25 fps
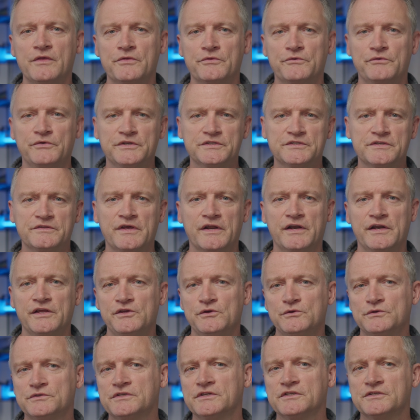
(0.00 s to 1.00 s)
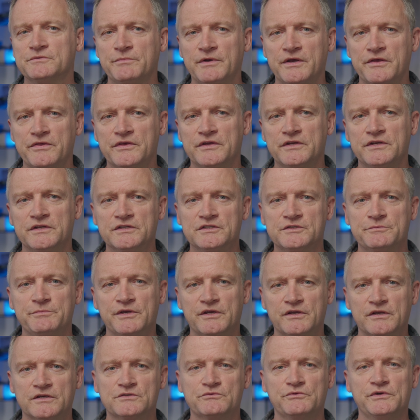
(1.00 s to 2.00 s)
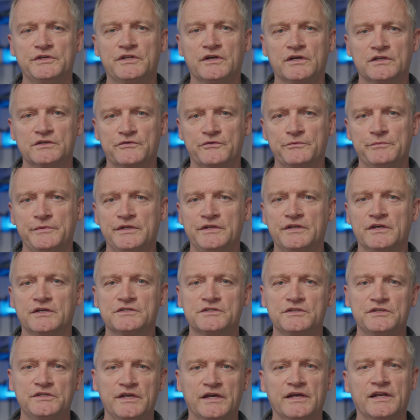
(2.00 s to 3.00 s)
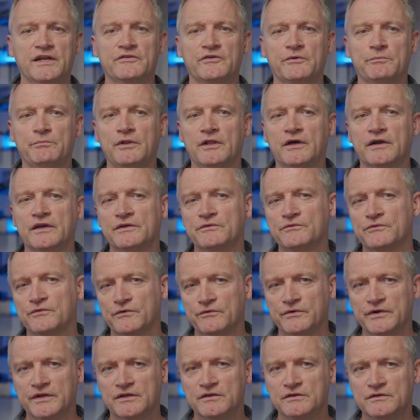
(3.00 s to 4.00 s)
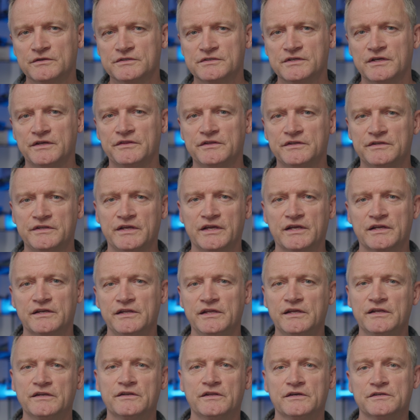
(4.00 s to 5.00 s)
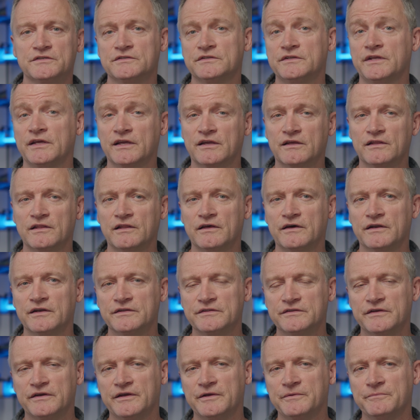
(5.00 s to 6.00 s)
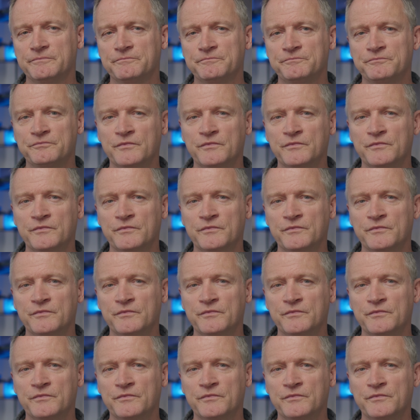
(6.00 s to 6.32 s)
The reason that I use this method is because Retouch for Me doesn't yet have a plugin for wrinkles and the technique doesn't take a lot of time.